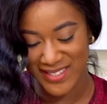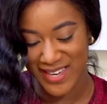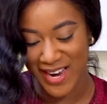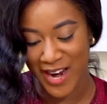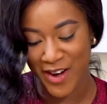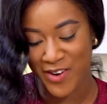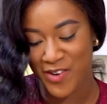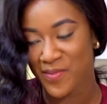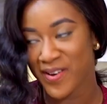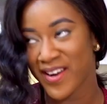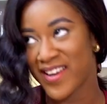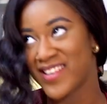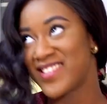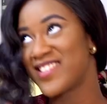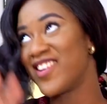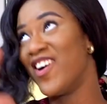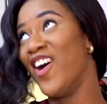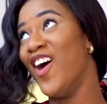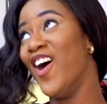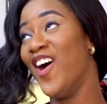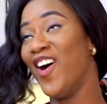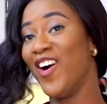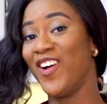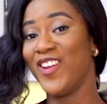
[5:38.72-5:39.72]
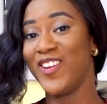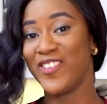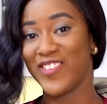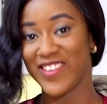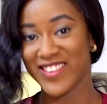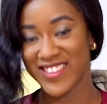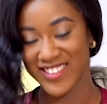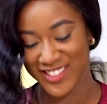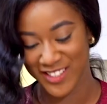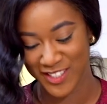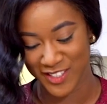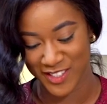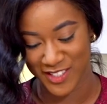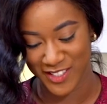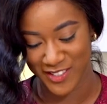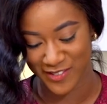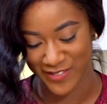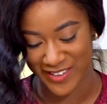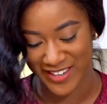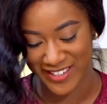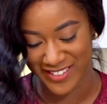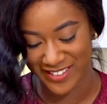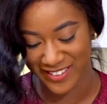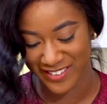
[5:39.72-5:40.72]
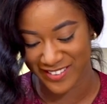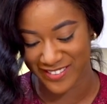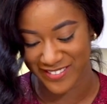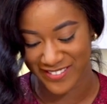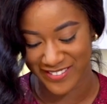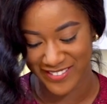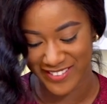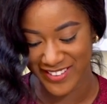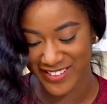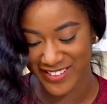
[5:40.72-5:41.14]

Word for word: Aroma is all over the kitchen right now.